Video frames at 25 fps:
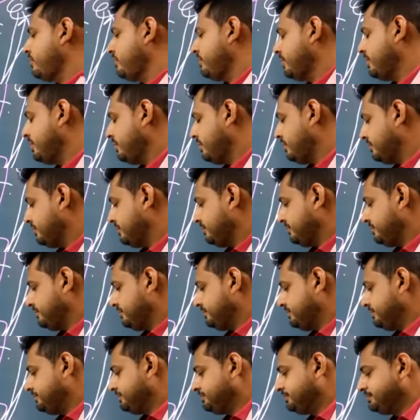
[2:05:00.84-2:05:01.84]
have seen that
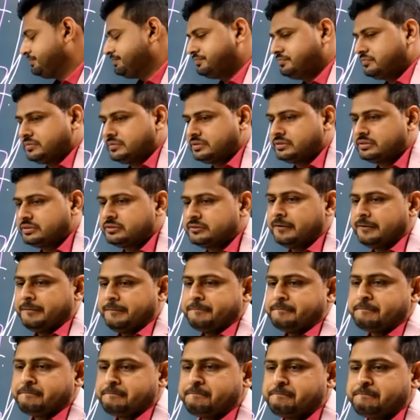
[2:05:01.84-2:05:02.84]

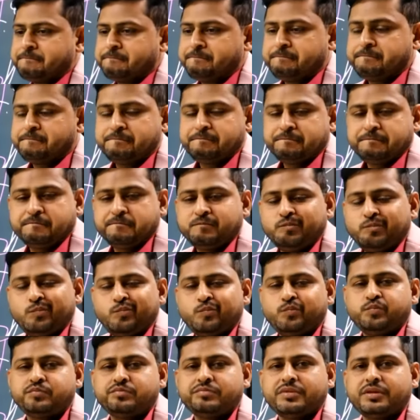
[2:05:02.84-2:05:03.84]
DNS server
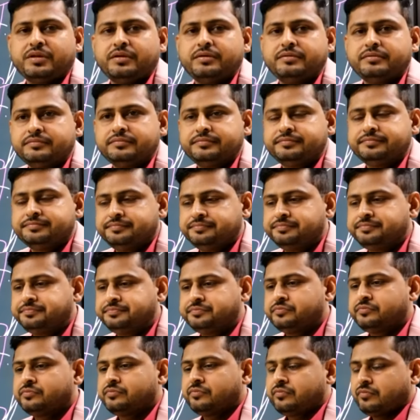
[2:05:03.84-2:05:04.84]
IP and
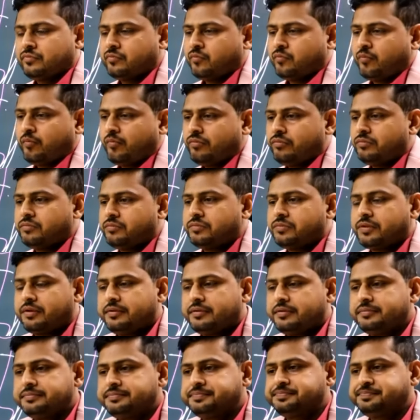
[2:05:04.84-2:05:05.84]

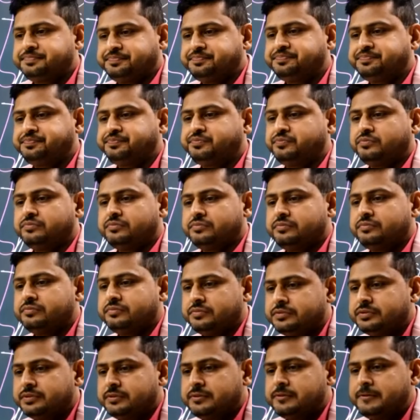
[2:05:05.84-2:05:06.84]
DHCP server IP
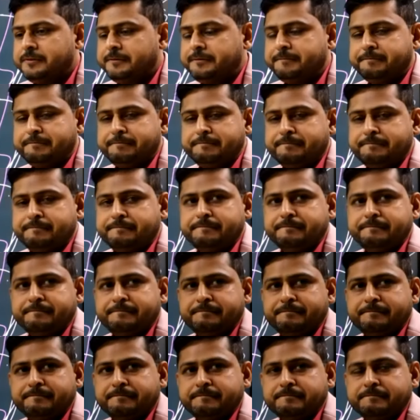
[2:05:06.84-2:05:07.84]
both are same.
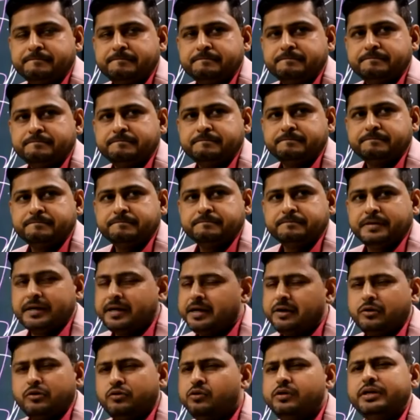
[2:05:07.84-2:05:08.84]

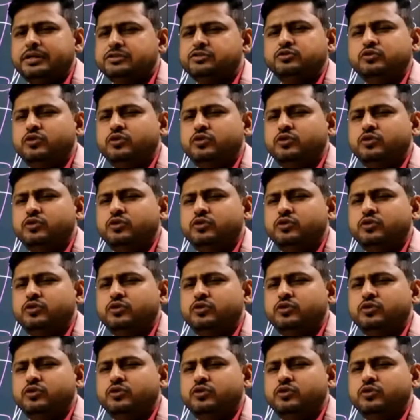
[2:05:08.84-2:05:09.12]
So